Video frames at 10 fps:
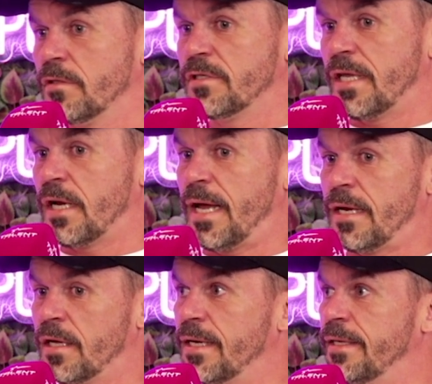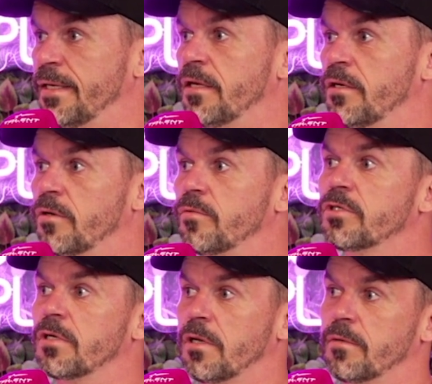is that I had like a leaky gut, which
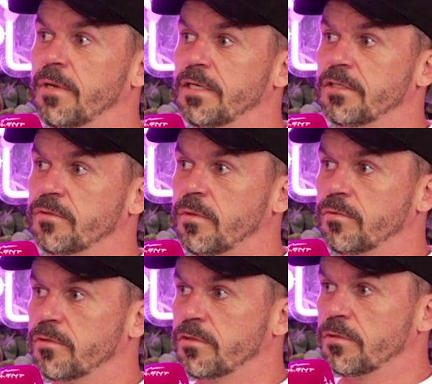a lot of places won't,